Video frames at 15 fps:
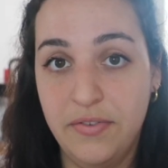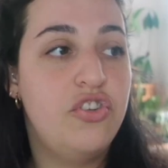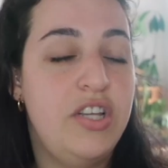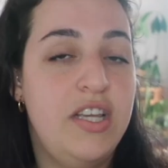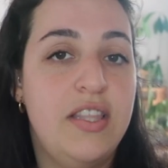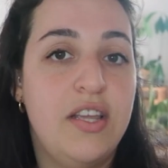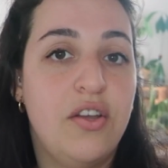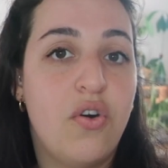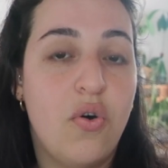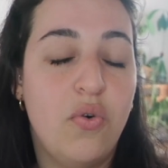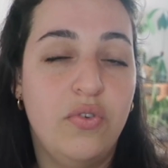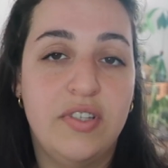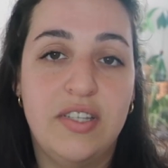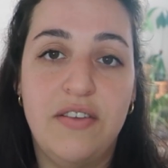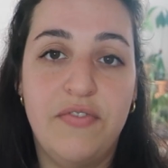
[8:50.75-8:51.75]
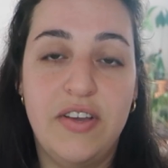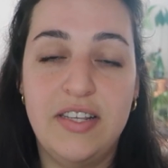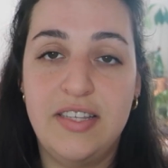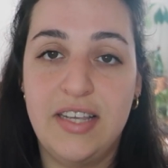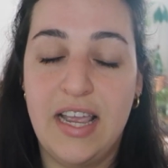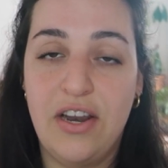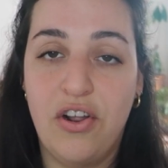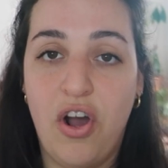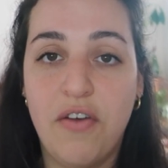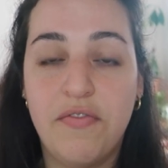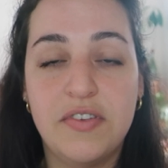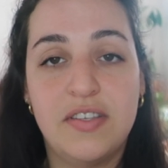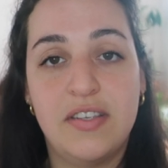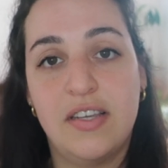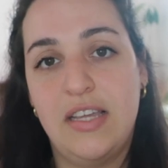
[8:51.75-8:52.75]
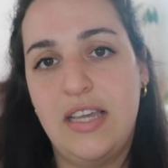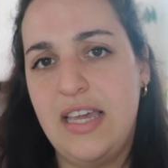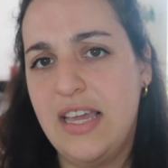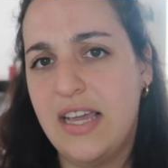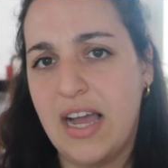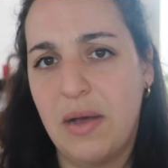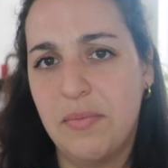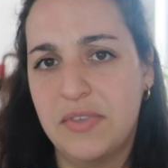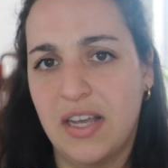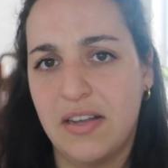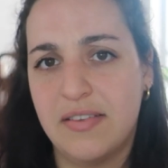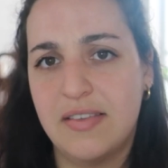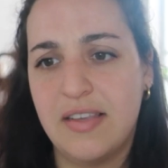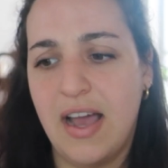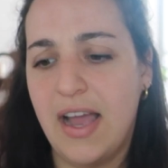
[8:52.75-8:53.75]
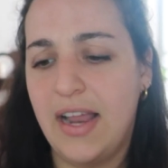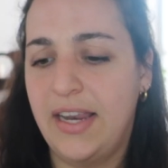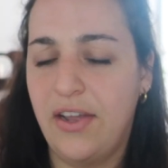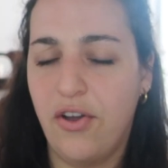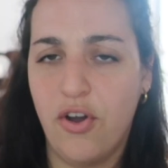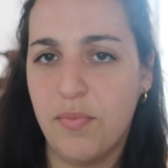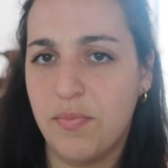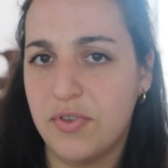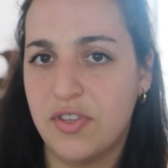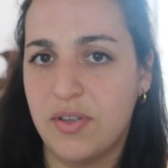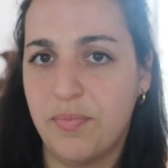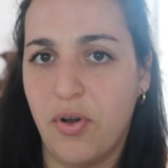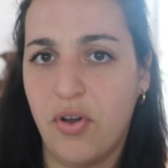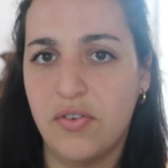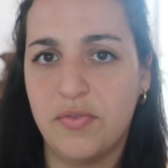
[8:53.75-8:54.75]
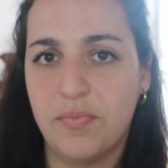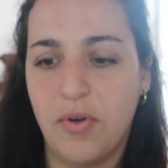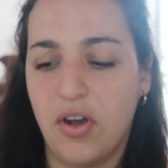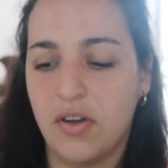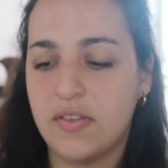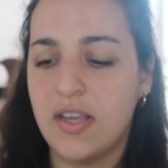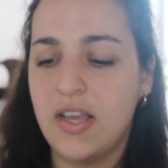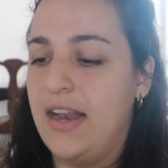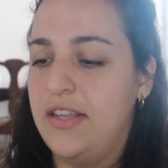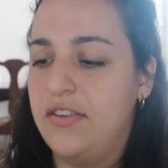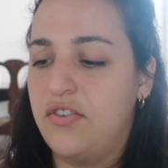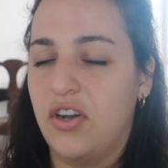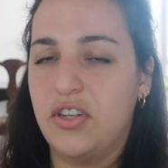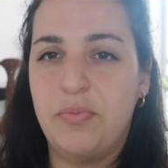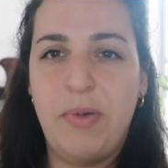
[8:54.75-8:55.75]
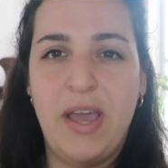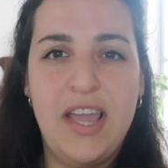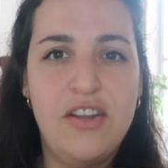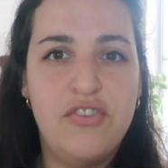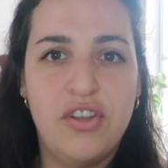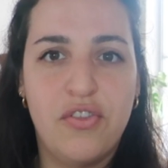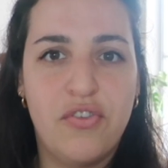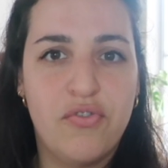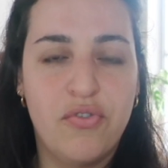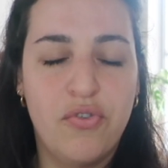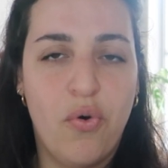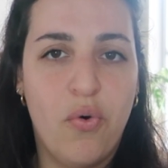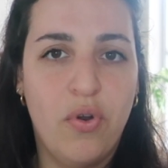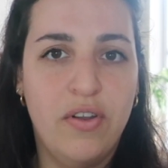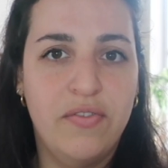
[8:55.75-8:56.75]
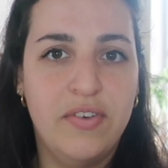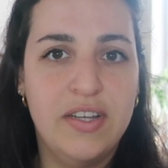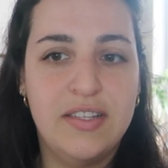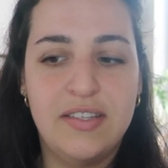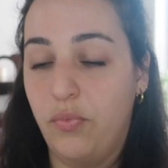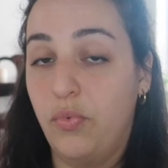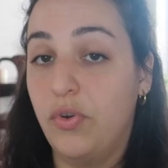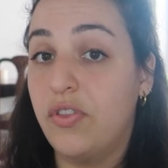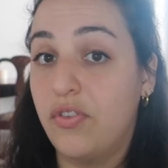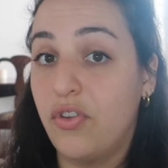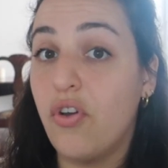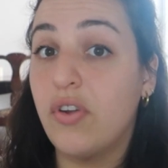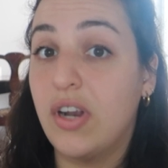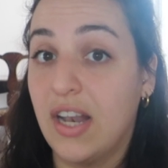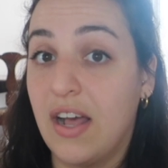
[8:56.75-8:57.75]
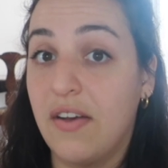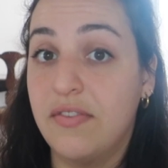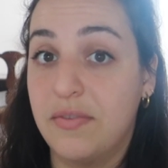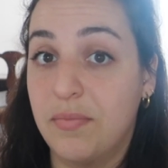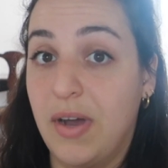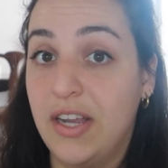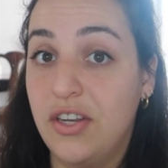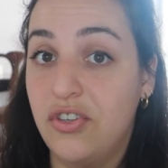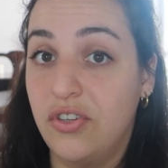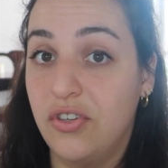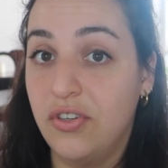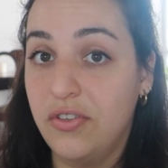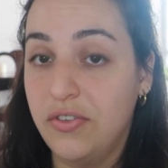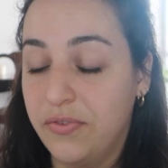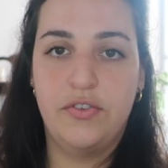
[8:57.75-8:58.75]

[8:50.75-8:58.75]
She then calls the investigating officer, he comes outside, he opens the post box, and he starts paging through all of it, with no gloves, mind you.